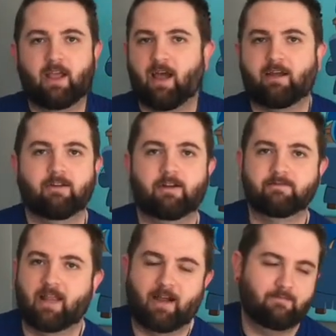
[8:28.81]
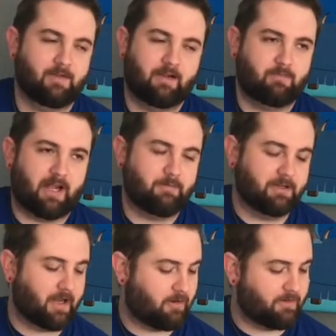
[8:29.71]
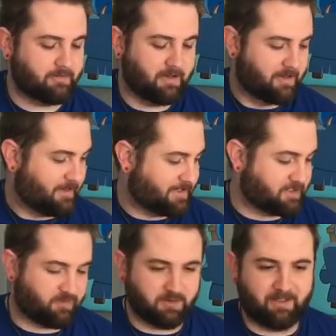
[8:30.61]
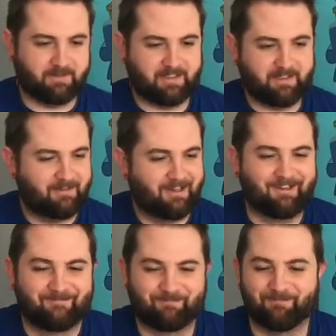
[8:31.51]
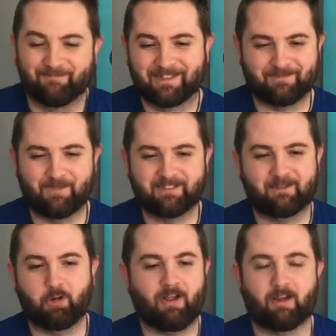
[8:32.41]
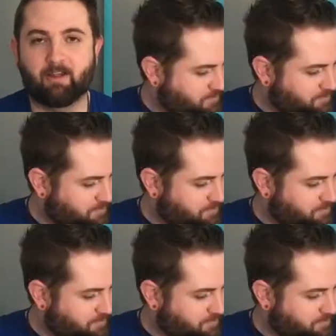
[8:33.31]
I don't know, I'm blabbing now, and I just feel guilty to be so lucky.